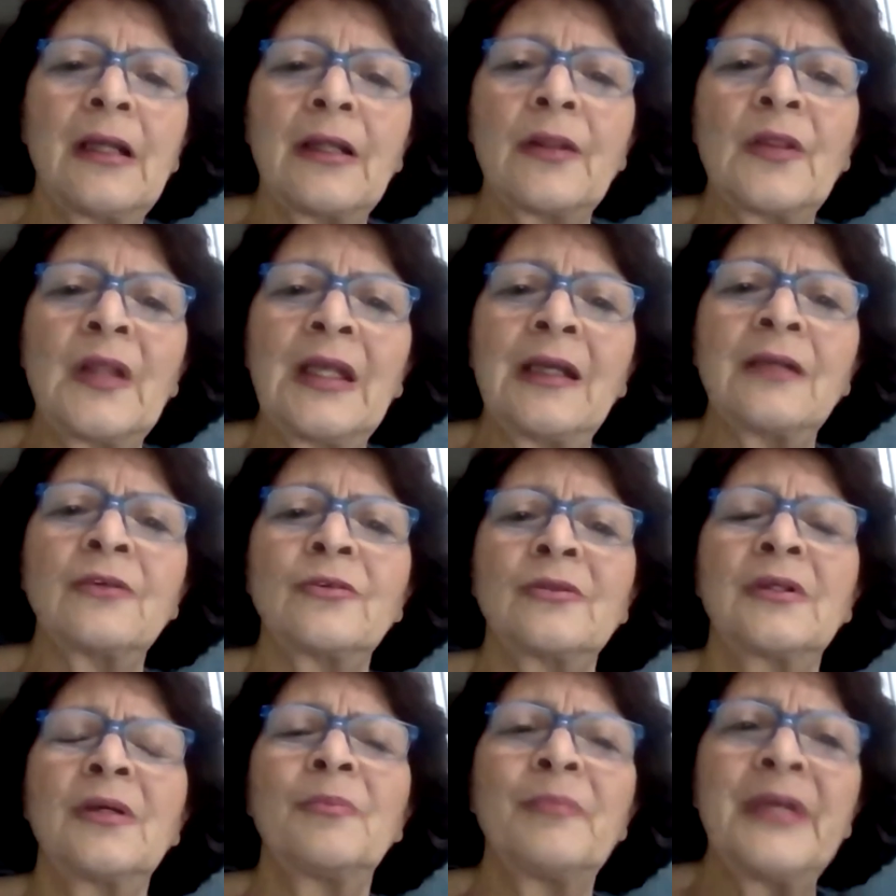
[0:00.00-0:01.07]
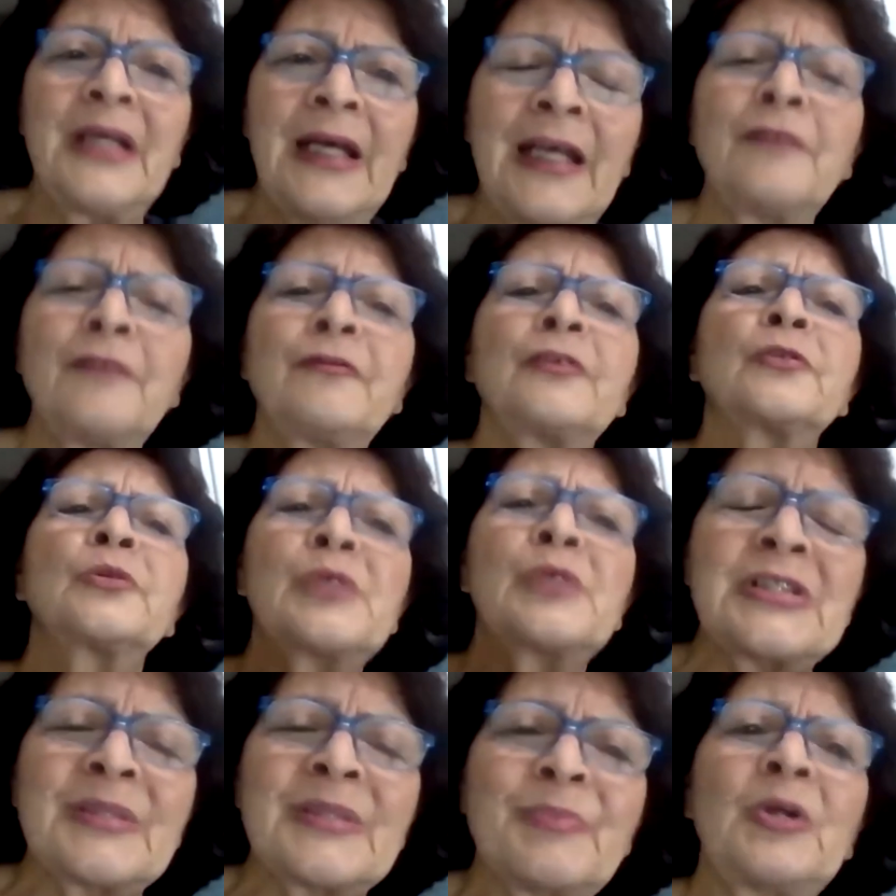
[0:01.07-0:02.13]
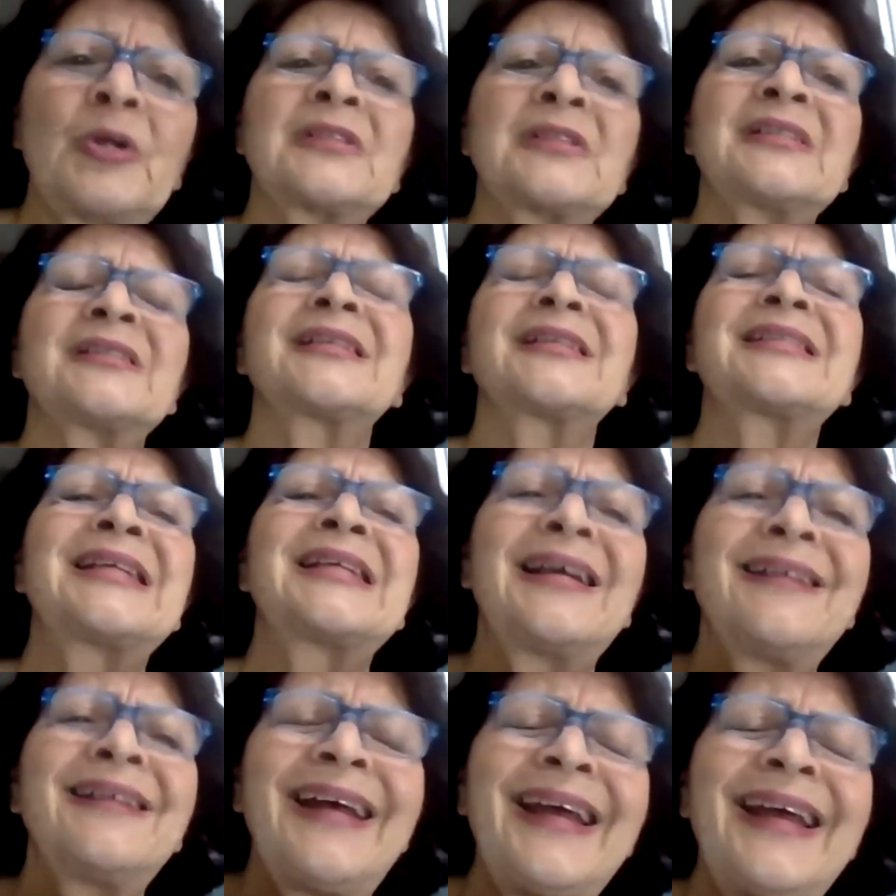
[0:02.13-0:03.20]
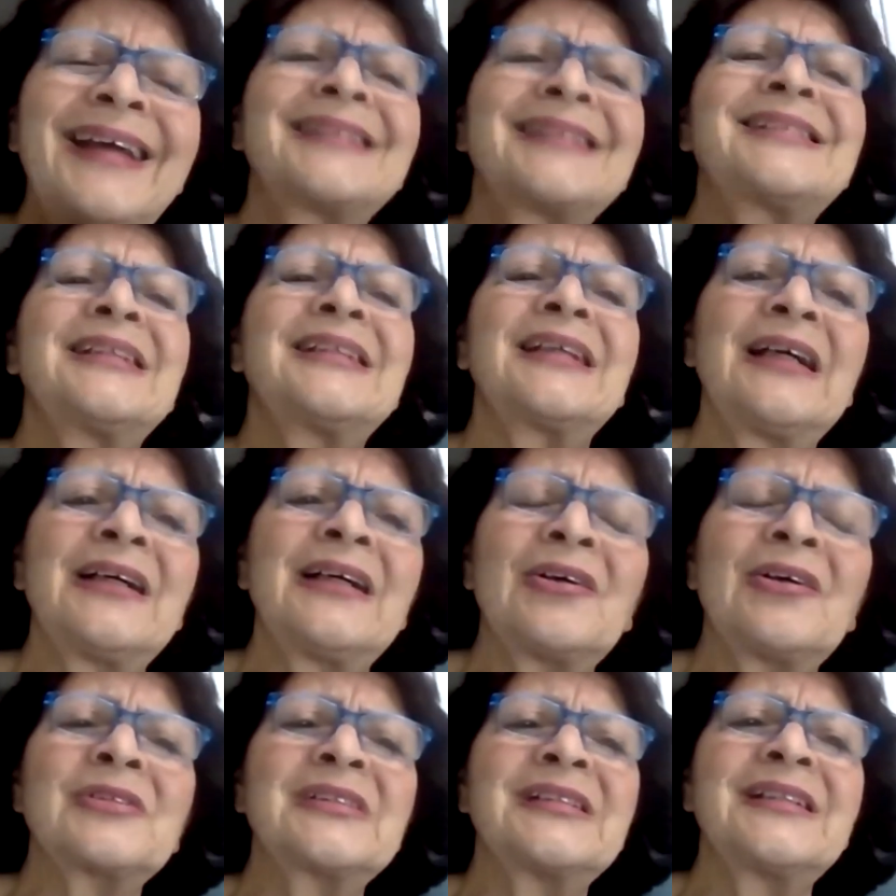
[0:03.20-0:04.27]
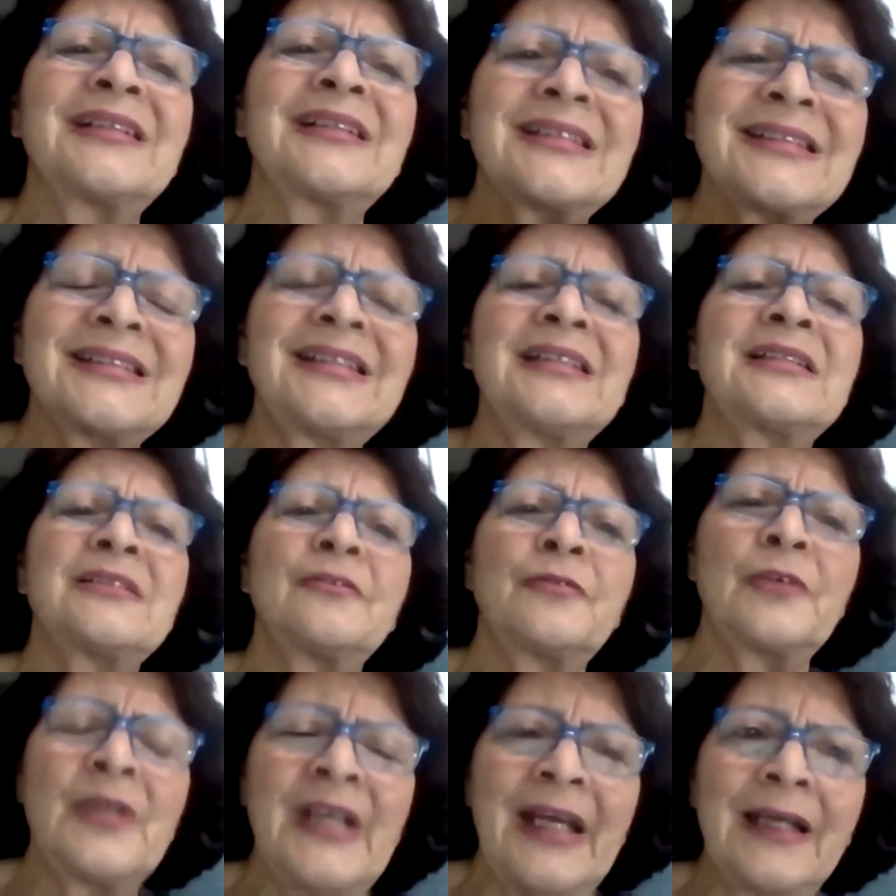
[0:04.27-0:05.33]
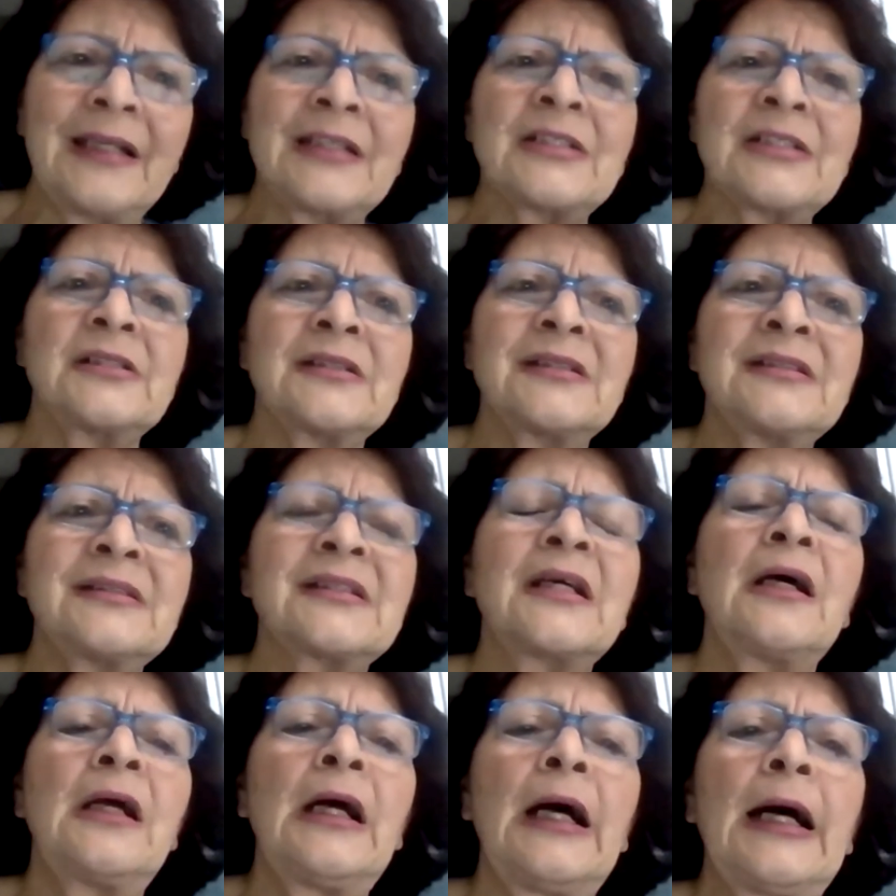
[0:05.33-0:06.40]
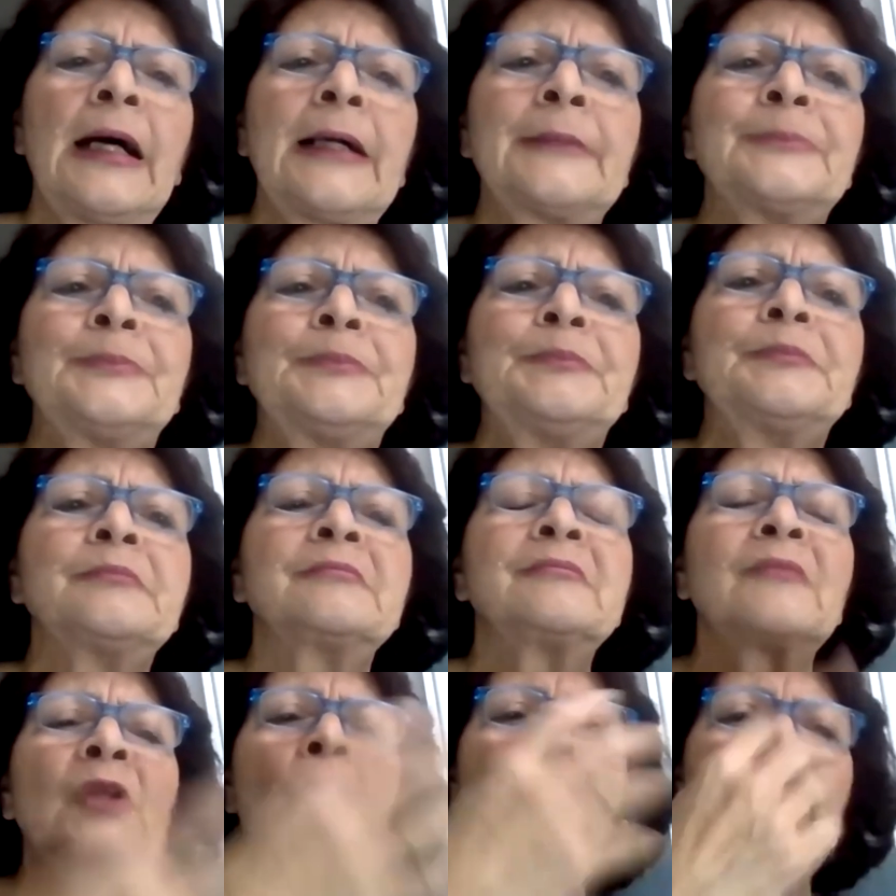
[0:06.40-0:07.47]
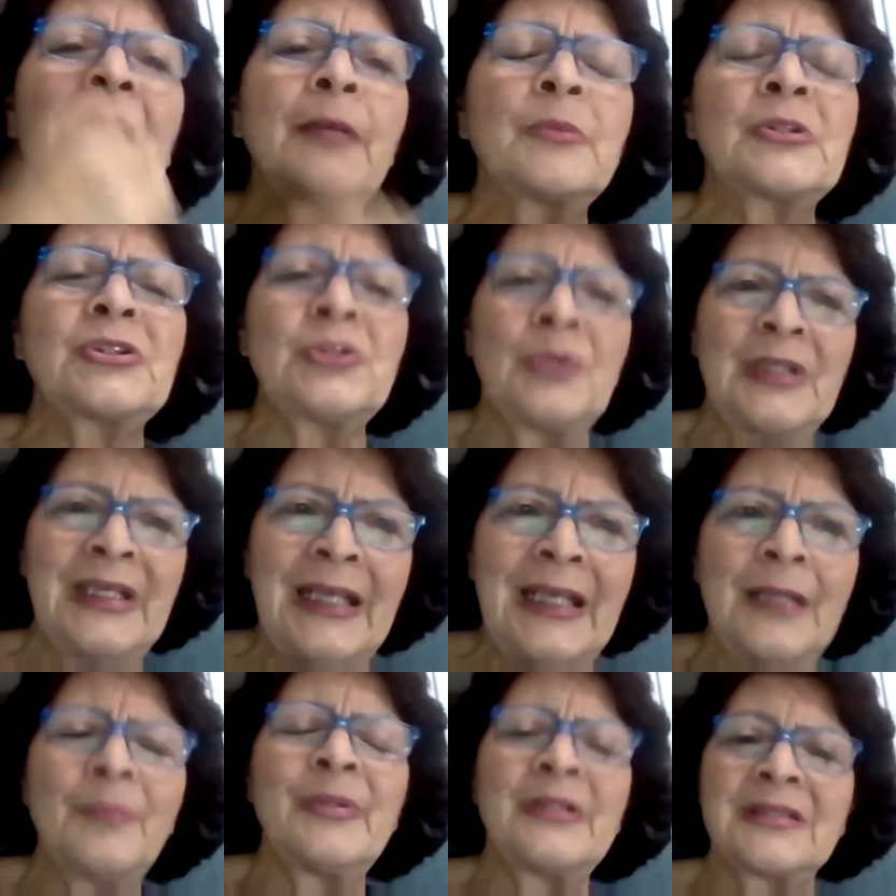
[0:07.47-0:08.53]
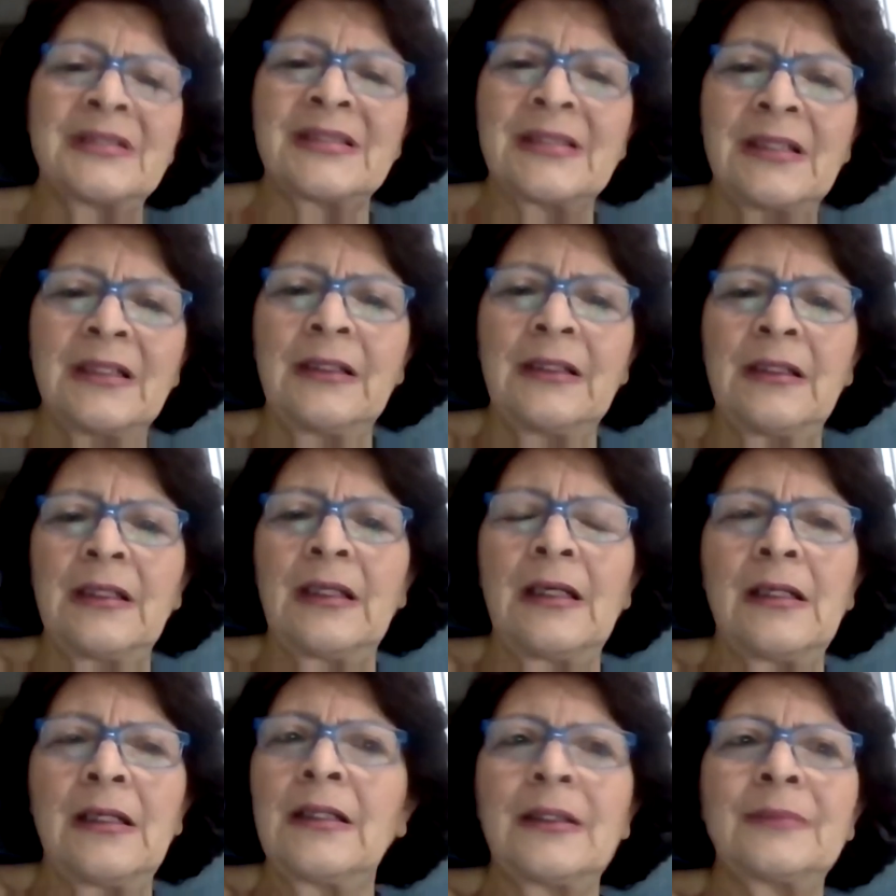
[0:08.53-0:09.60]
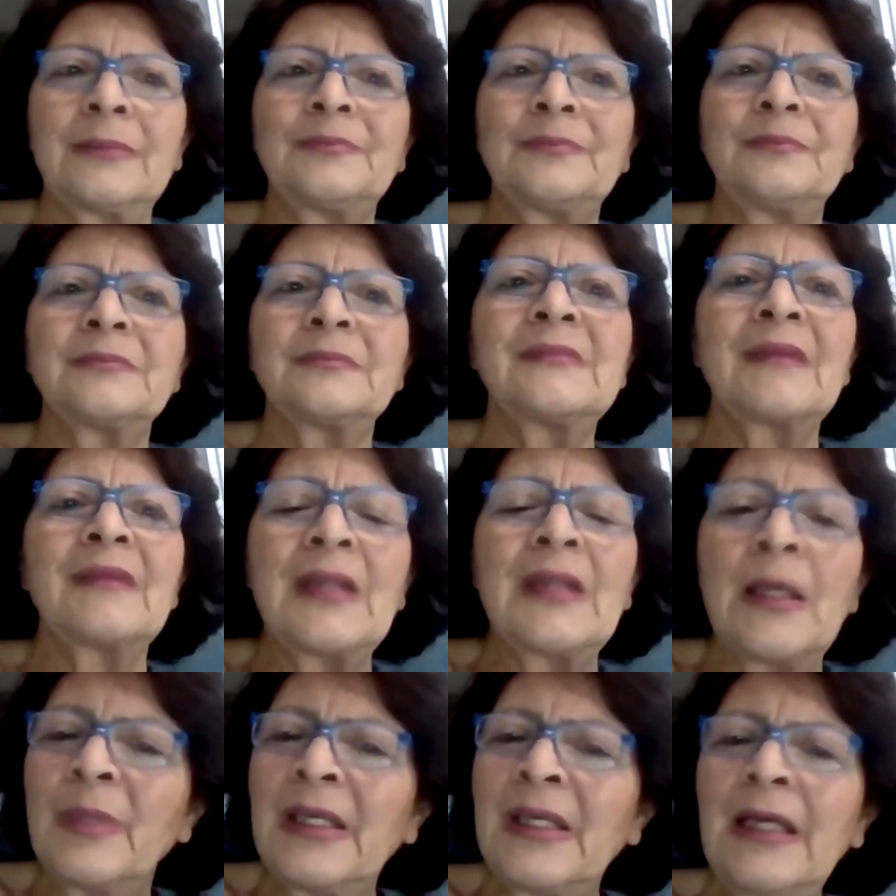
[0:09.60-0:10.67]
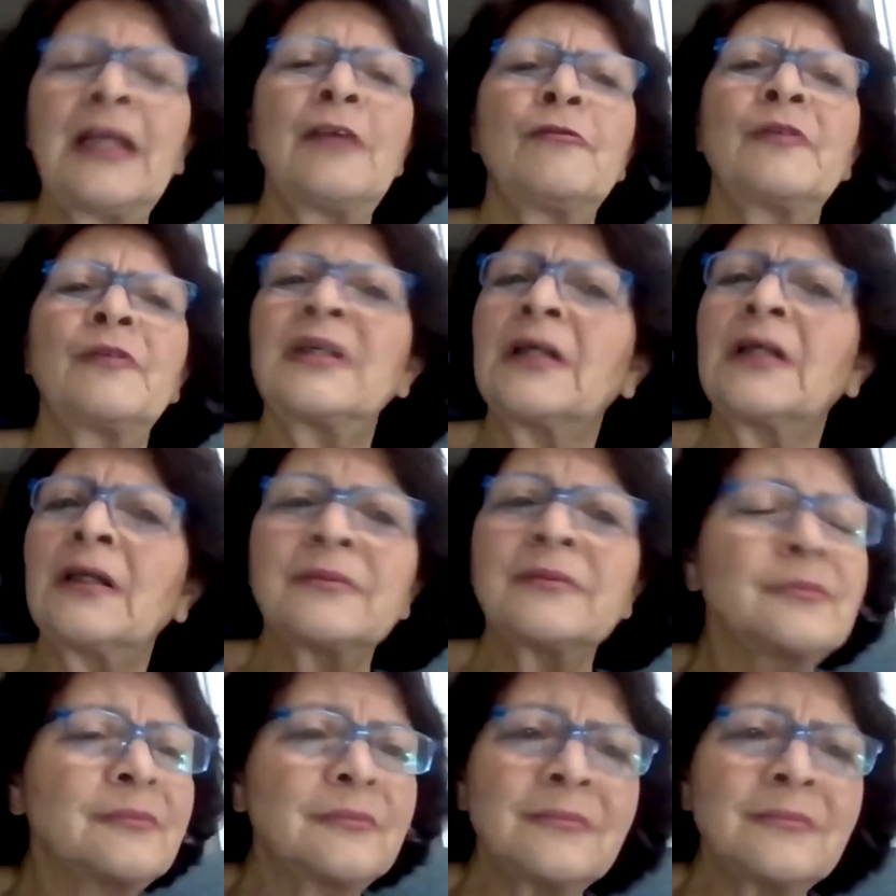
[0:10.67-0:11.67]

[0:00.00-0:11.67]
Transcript: their behavioral responses, acting out, excessive reactions, not able to inhibit their behavior,